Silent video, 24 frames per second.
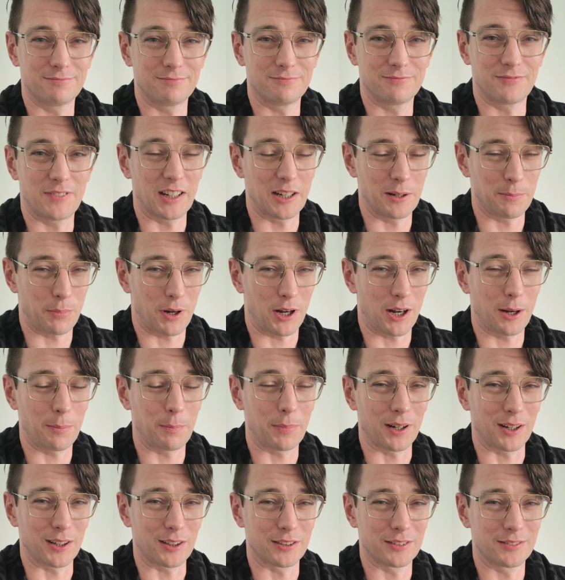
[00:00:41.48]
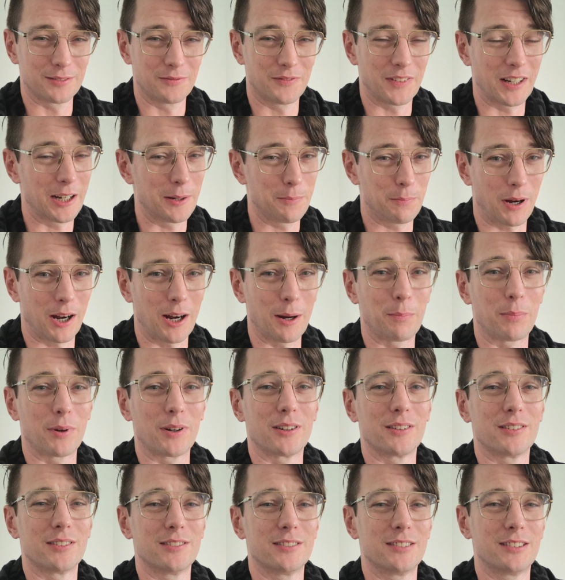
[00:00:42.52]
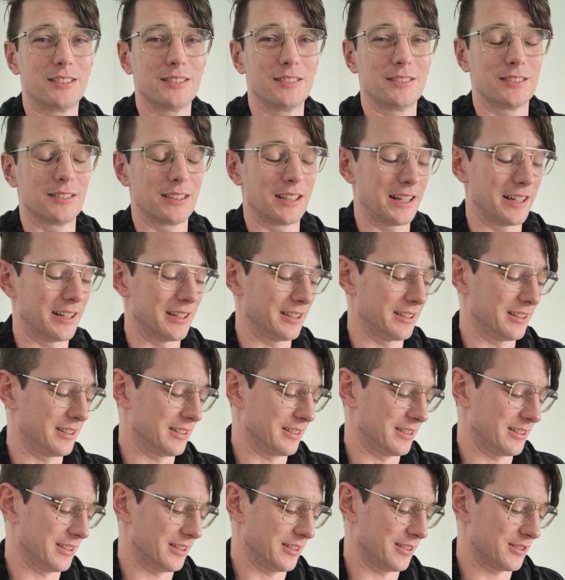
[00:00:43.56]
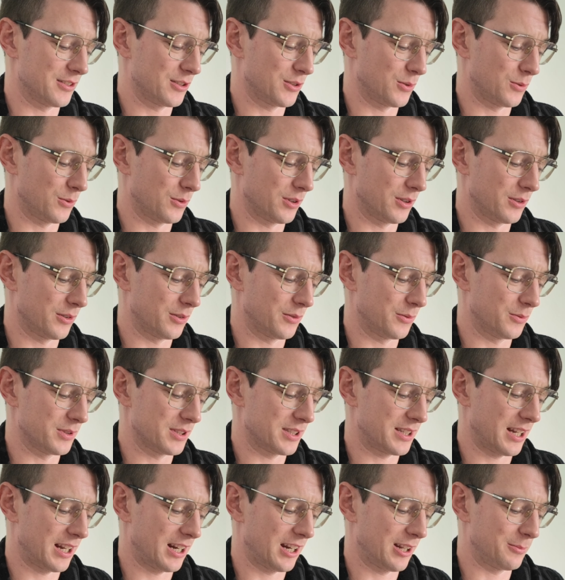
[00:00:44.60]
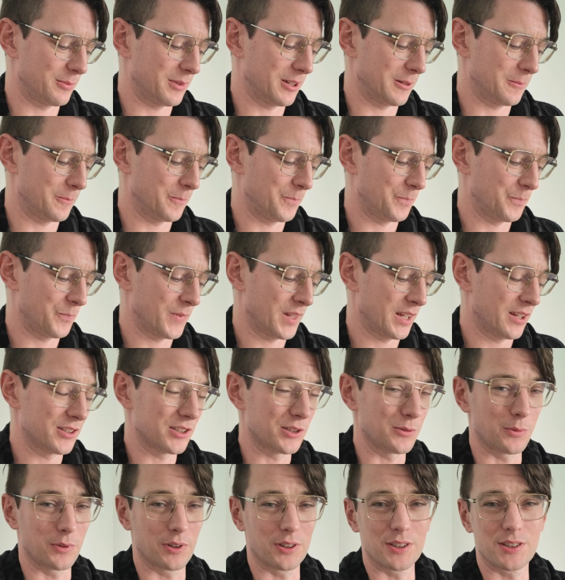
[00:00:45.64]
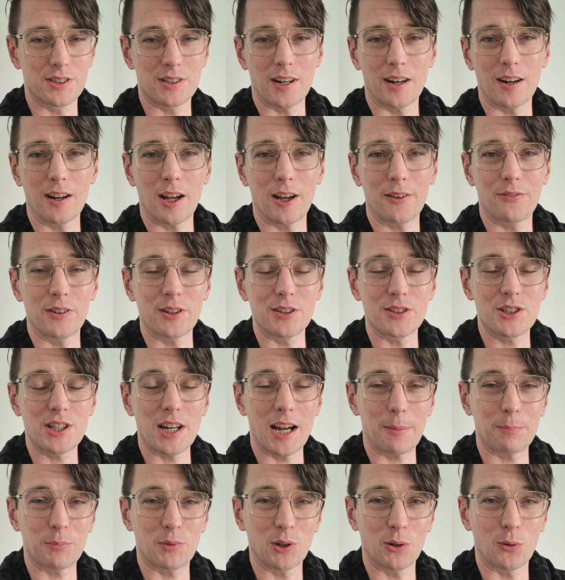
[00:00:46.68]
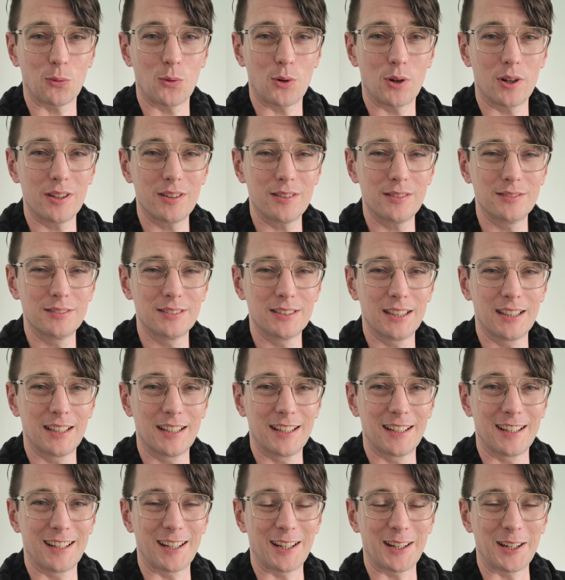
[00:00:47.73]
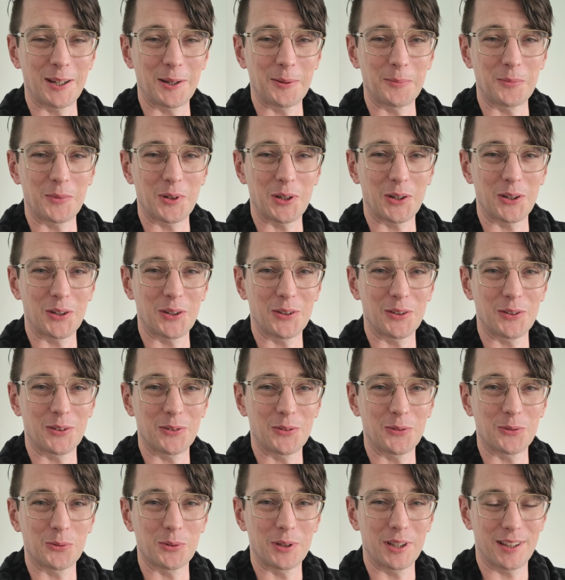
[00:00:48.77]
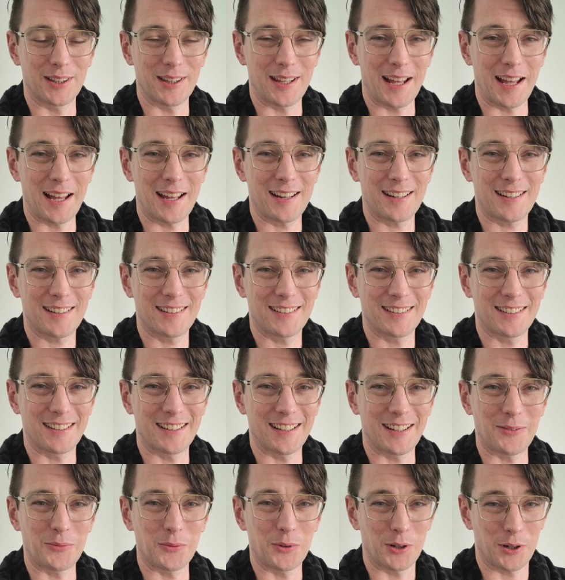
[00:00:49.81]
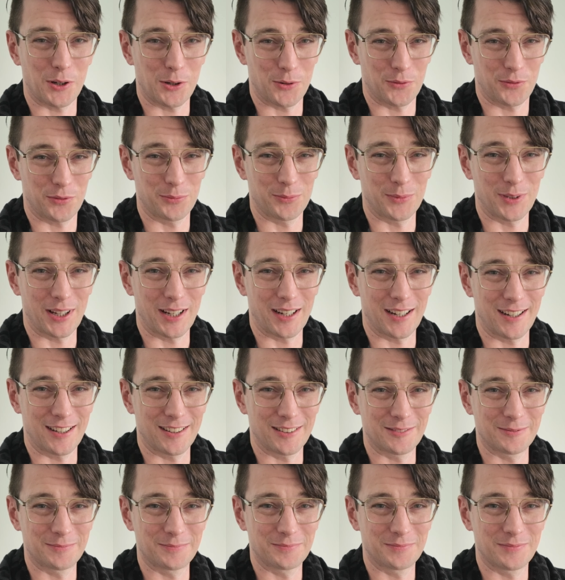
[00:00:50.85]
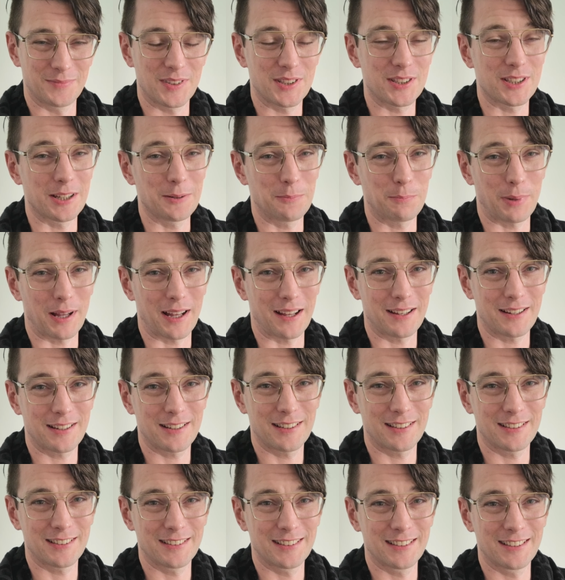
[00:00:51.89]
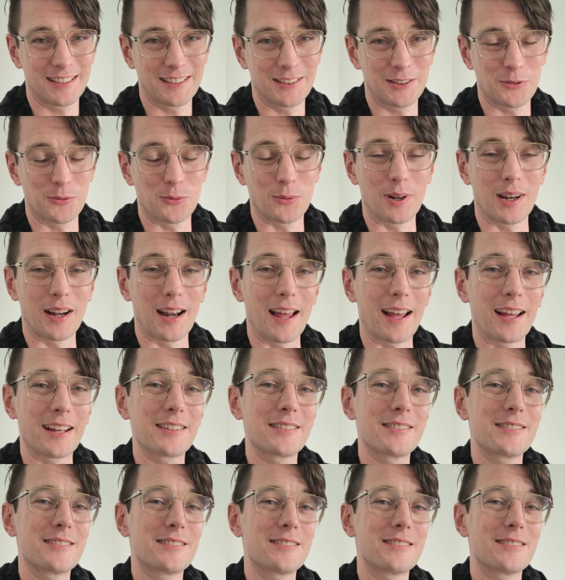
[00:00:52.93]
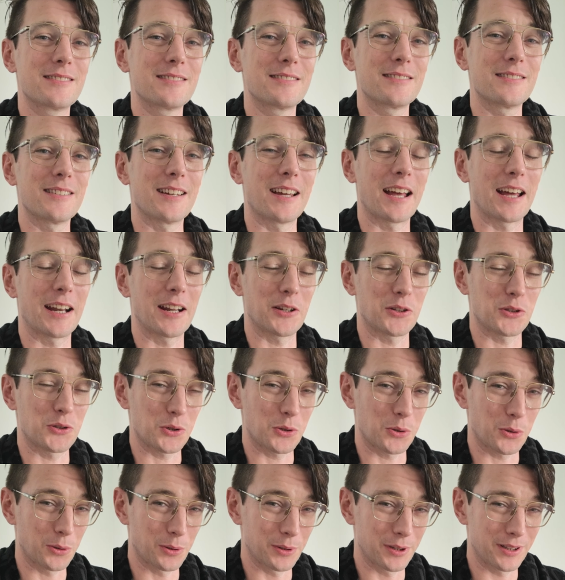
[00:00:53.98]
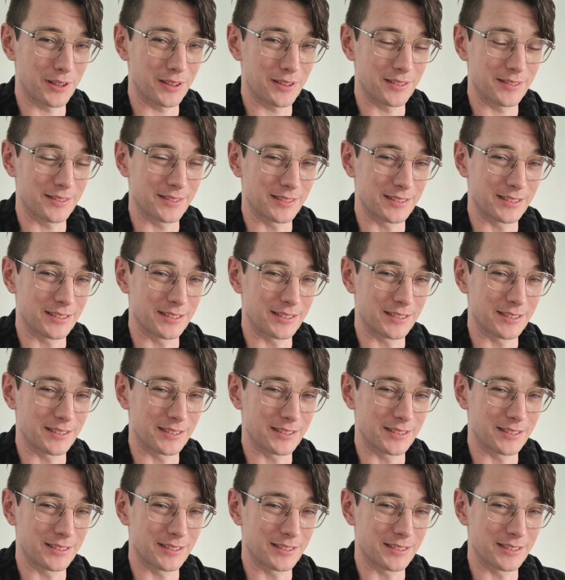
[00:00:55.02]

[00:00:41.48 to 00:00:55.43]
very popular, the lady in the store was telling me. So we're going to start off at chapter 1. I'm going to read that and we'll go from there. Sit back, relax, and enjoy